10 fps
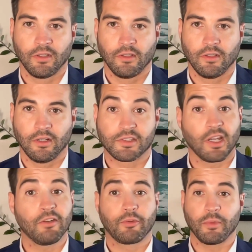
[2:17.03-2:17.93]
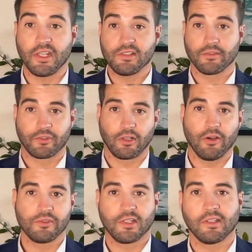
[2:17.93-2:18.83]
Aside from ease of
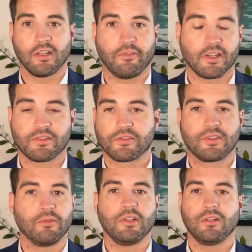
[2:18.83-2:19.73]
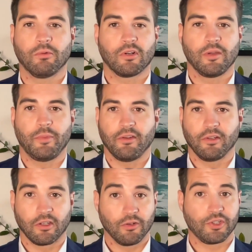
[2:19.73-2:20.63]
closing, investors don't need to worry about
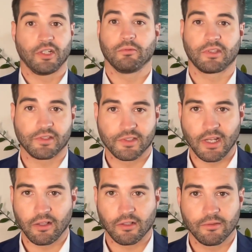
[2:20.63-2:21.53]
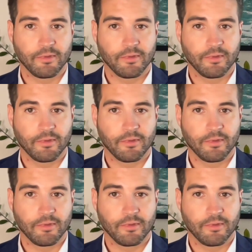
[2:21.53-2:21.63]
negotiating with the seller.